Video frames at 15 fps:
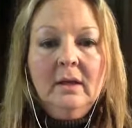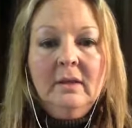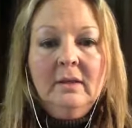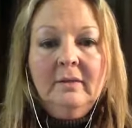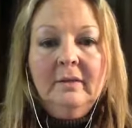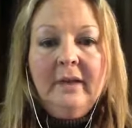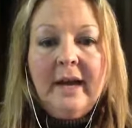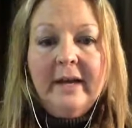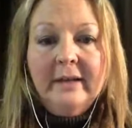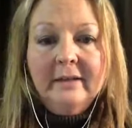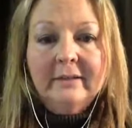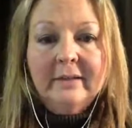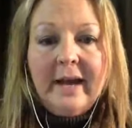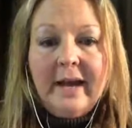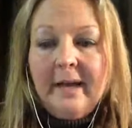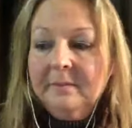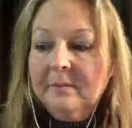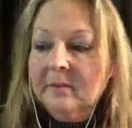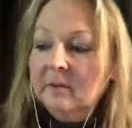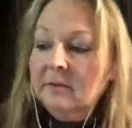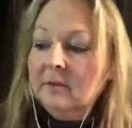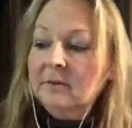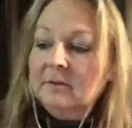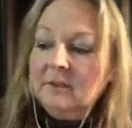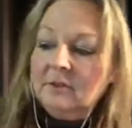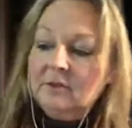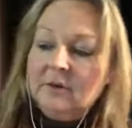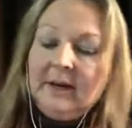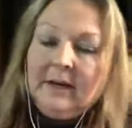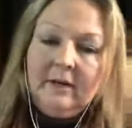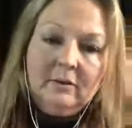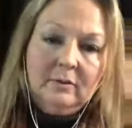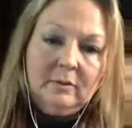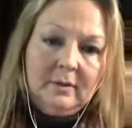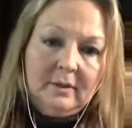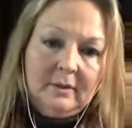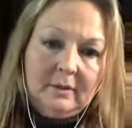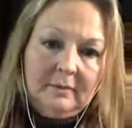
That is absolutely triangle work.